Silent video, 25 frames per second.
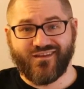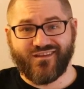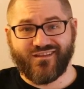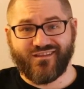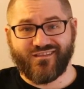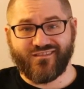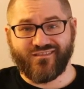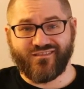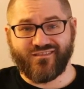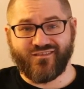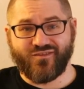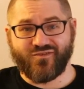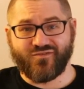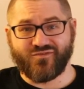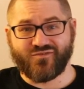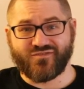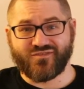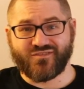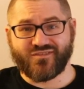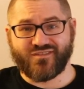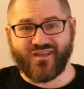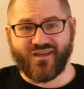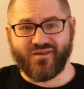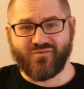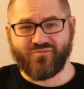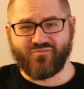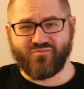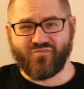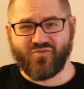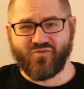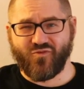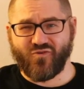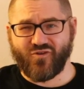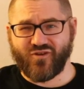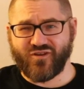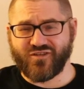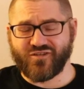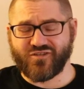Those, I'm
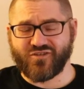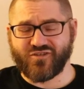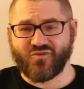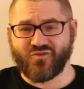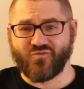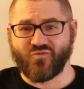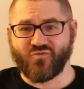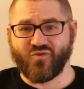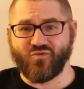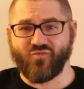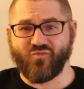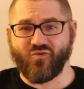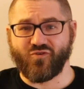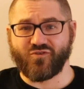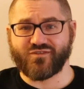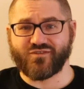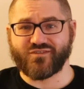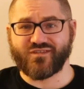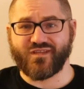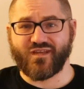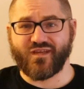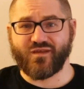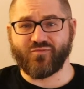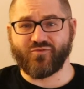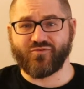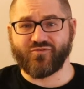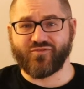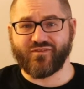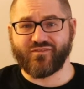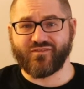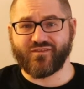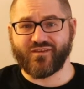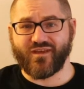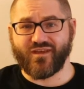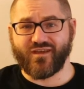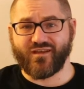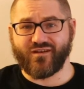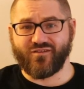pretty sure, were more stable than
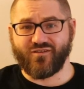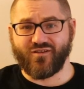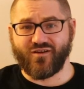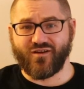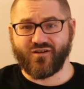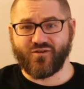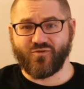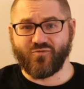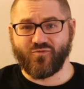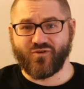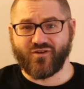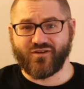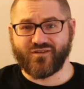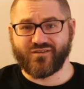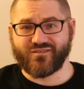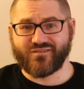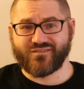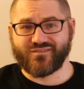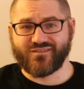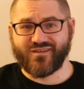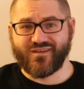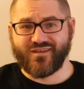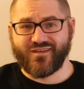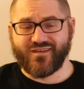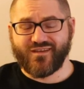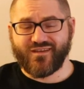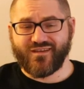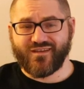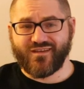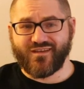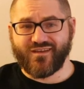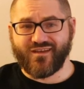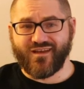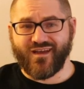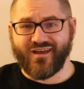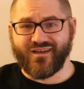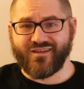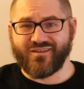the analog ones.
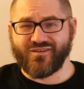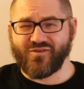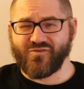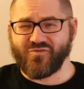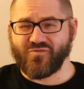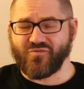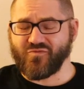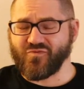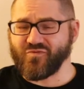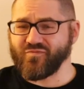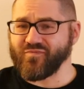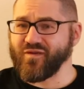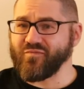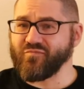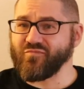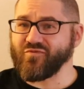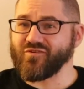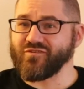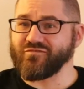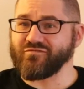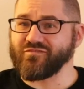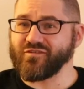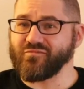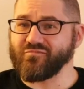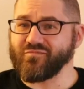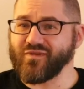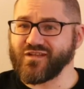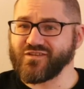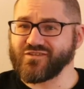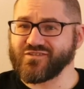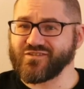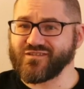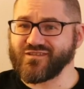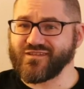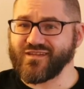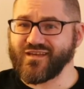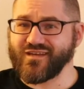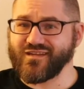I don't remember if he
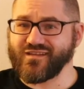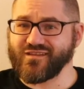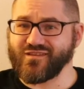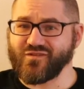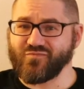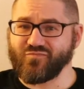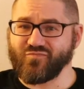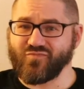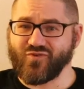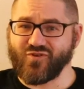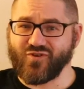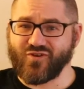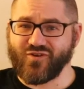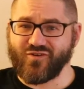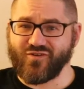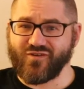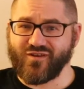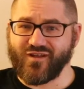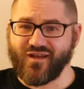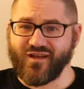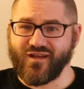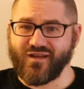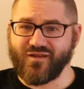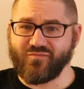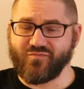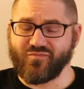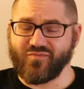mentioned that in the book or not,